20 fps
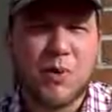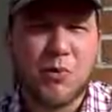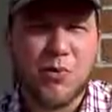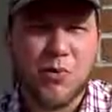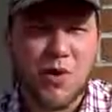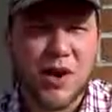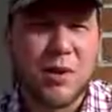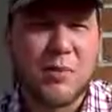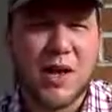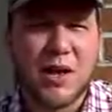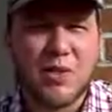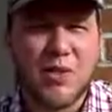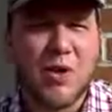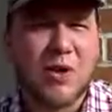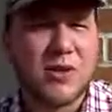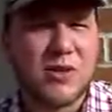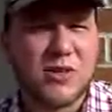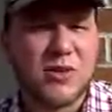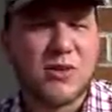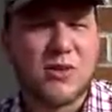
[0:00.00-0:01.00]
that were trying to make
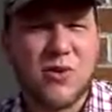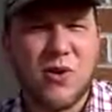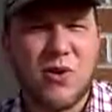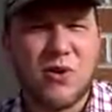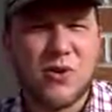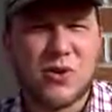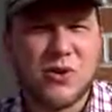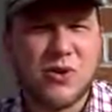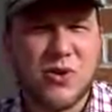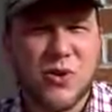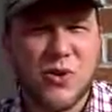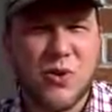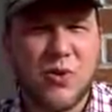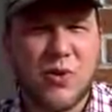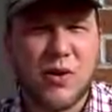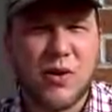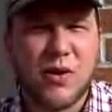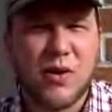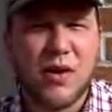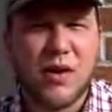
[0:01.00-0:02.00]
long distance calls to New
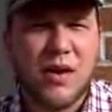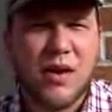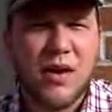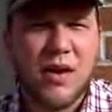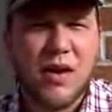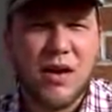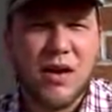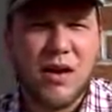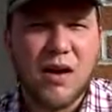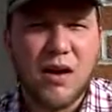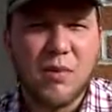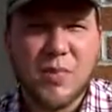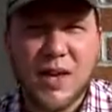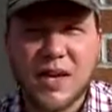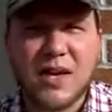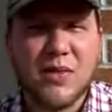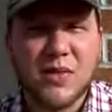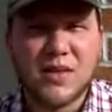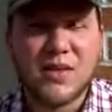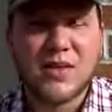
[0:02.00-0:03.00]
York,
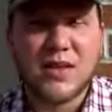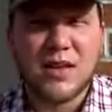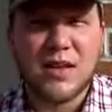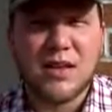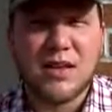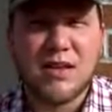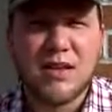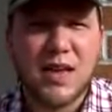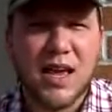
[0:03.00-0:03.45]
like in the city.